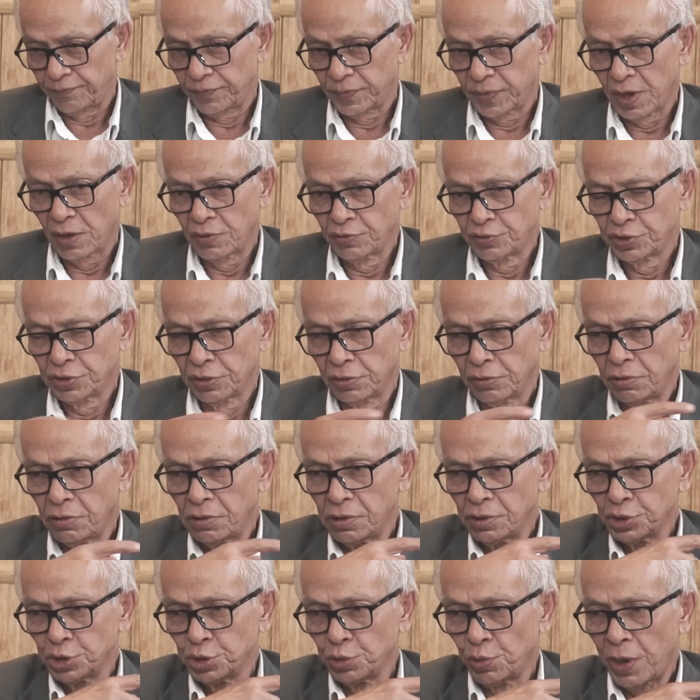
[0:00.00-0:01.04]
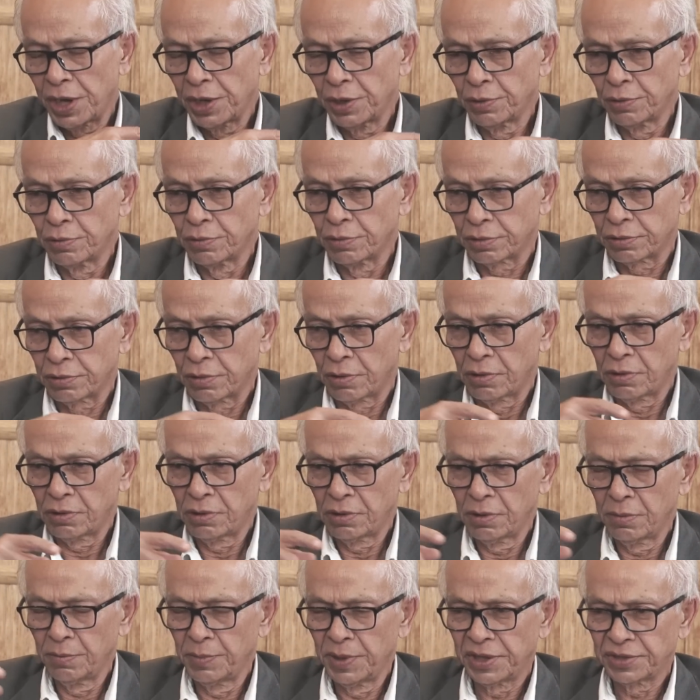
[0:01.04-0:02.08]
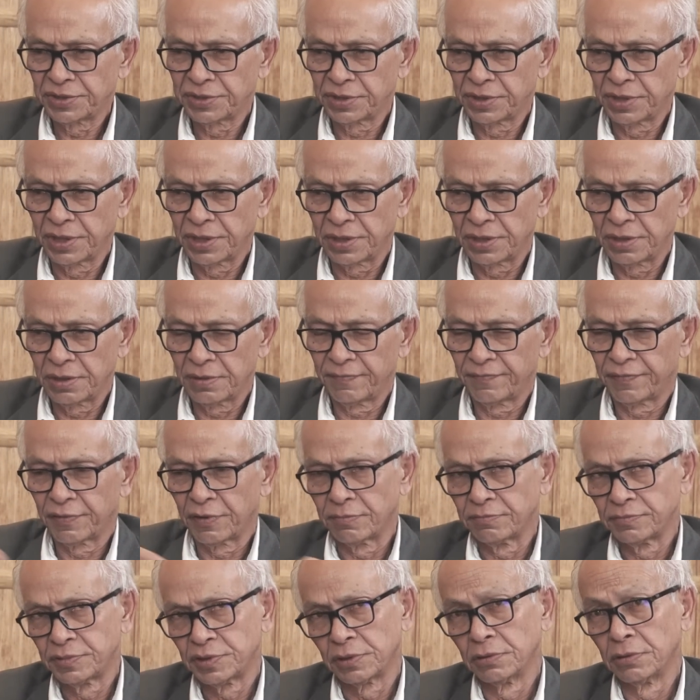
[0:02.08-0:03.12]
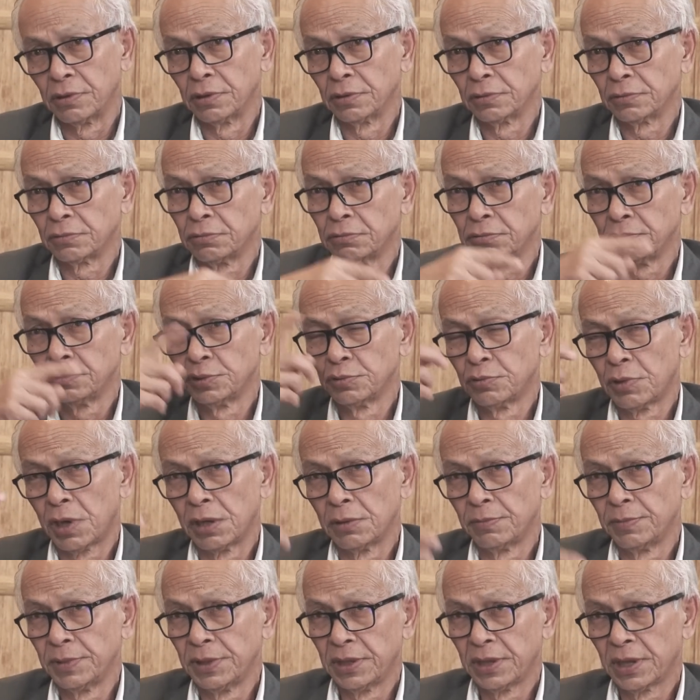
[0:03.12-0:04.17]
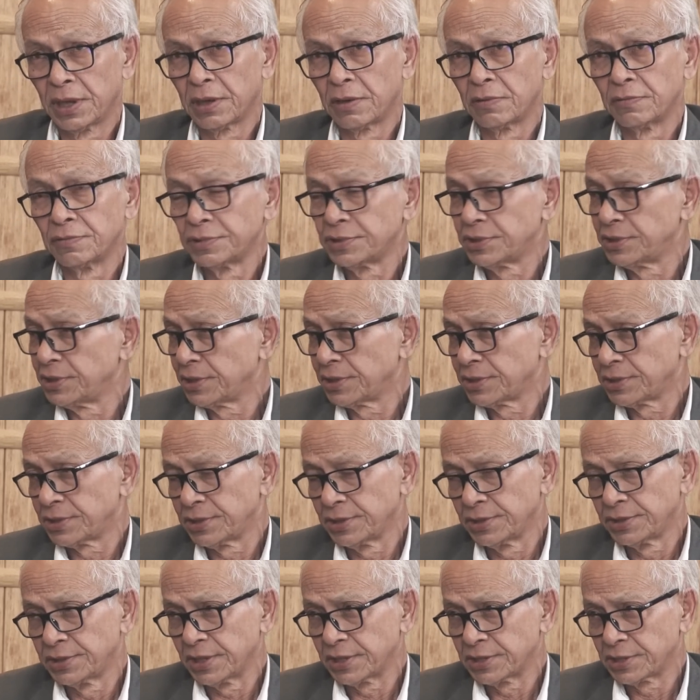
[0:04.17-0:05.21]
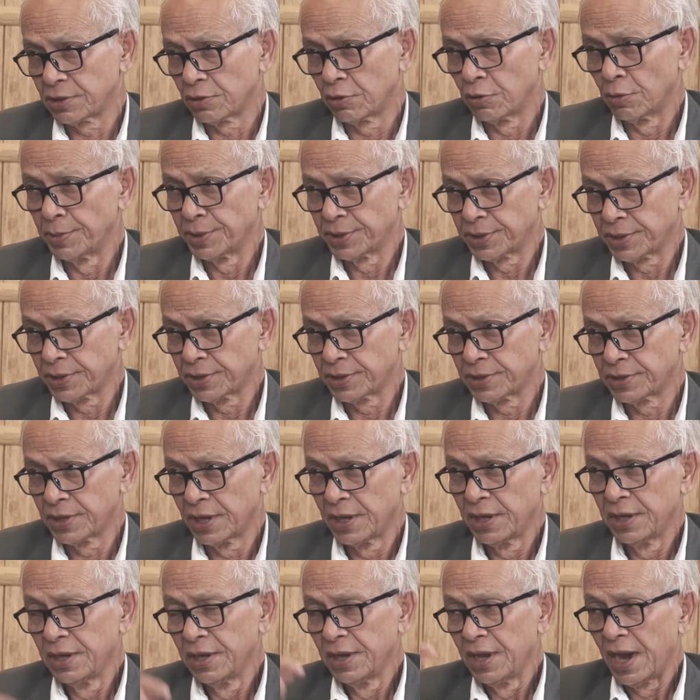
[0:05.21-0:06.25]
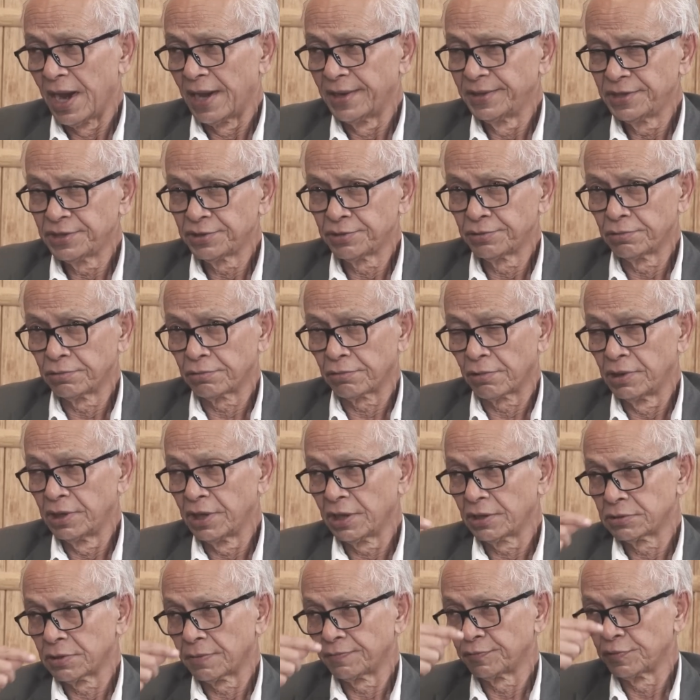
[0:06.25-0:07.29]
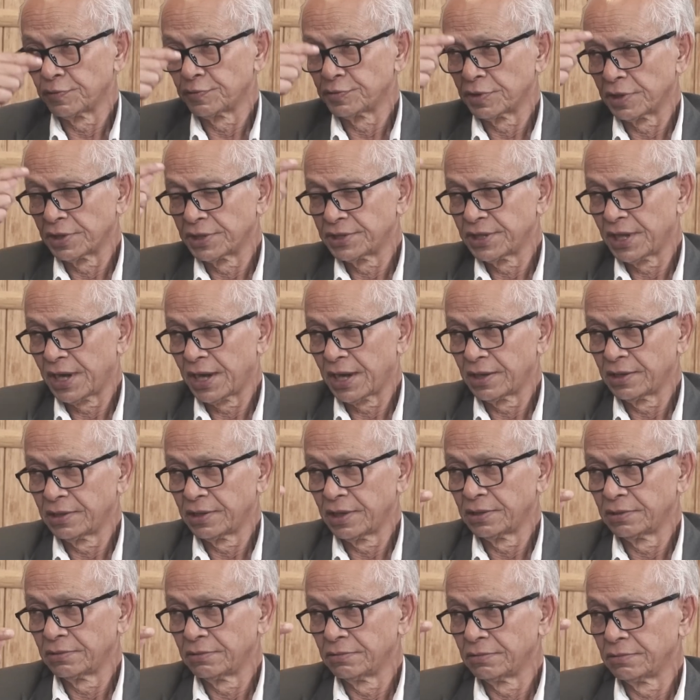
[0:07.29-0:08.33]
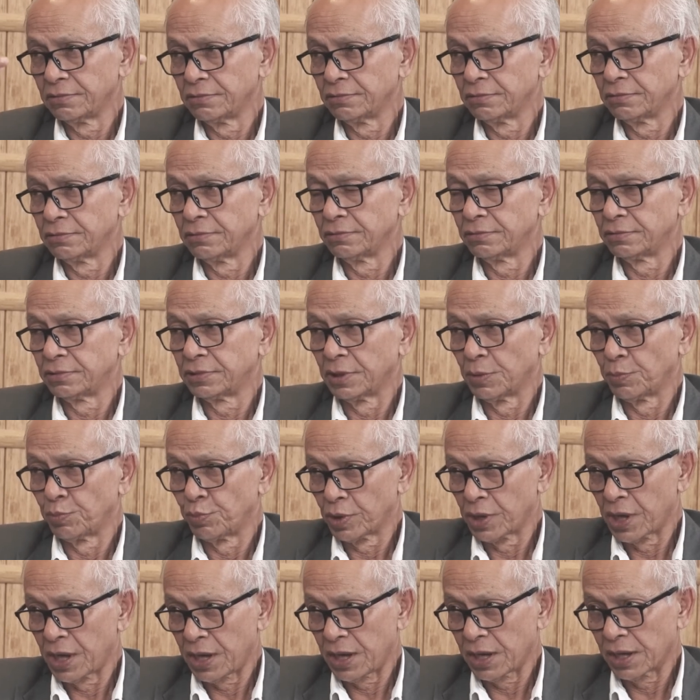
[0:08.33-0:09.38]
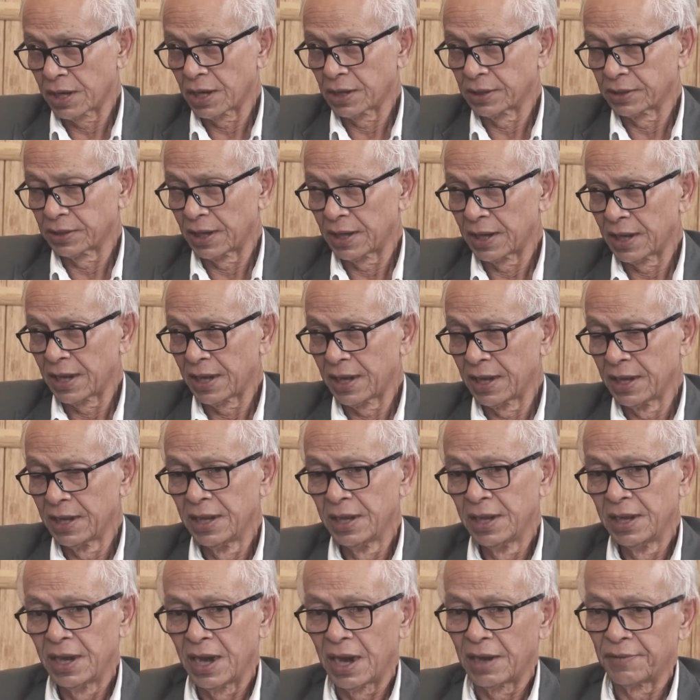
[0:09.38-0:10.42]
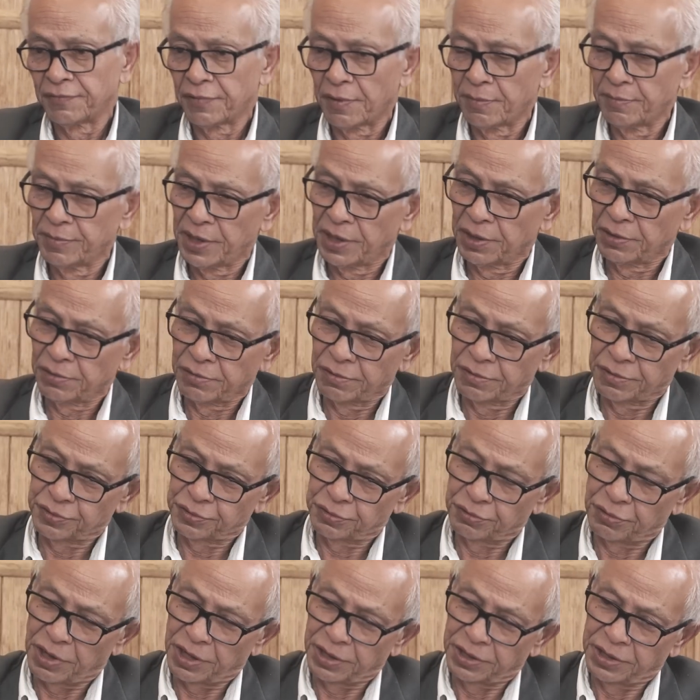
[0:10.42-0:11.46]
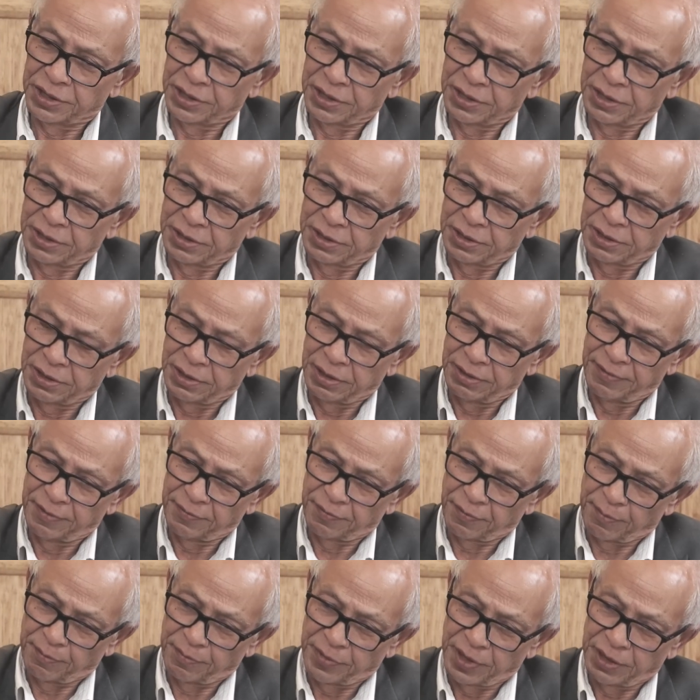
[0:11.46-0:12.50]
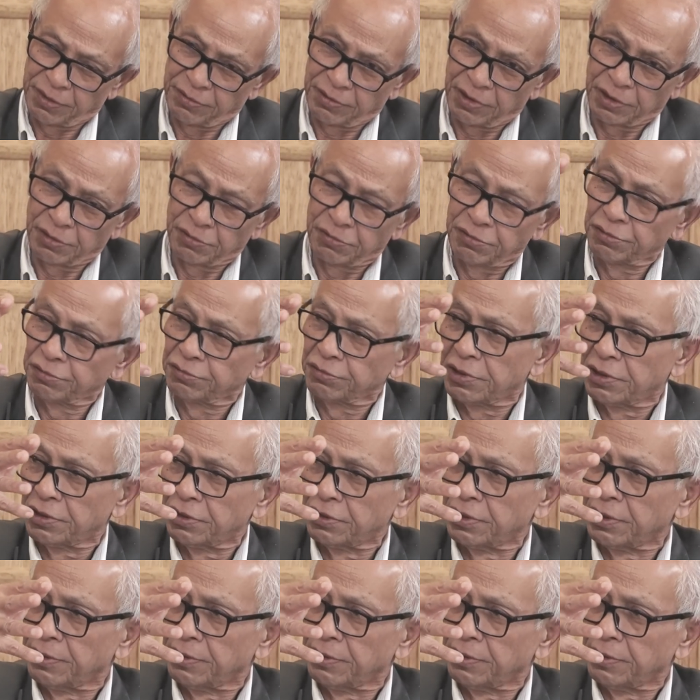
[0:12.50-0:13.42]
Now Shillong Juai Road, or big street from Shillong to Juai be around 66 kilometers, and this road connects up to Silshan, then to Tripura, Agartala, and from there it goes to other, even from there you can go to